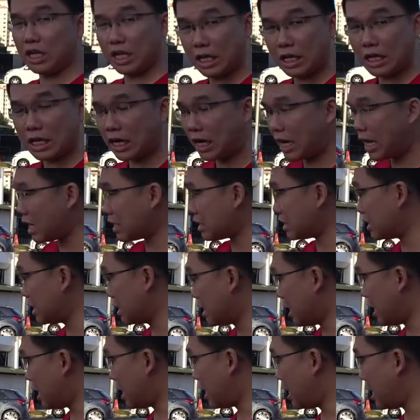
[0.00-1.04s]
E-Class.
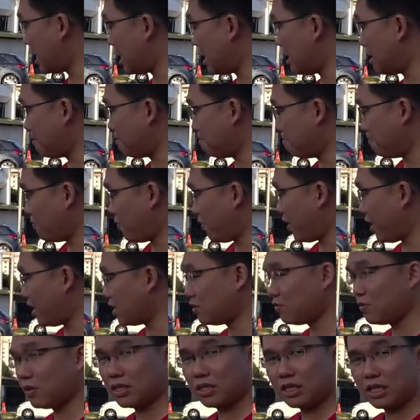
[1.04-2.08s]

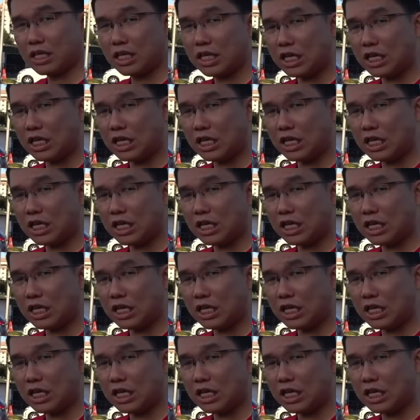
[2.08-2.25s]
Whereas with the